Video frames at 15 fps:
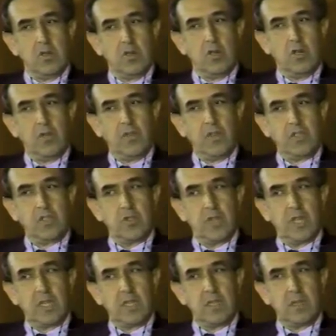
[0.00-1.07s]
office of
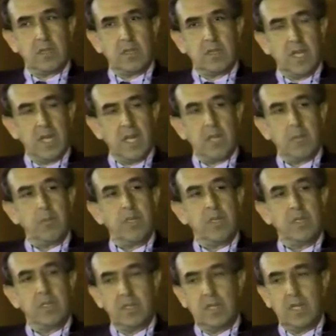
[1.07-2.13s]
that type
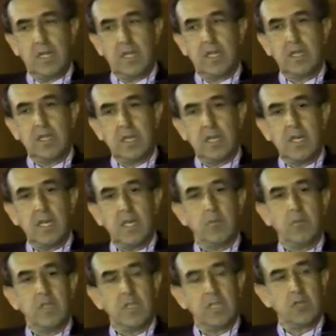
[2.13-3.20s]
at that time
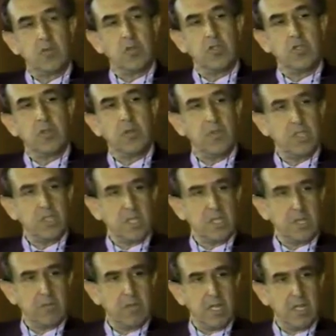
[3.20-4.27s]
that was so
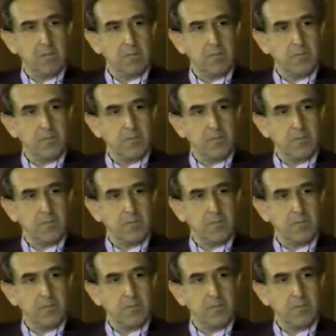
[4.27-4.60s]
efficiently run,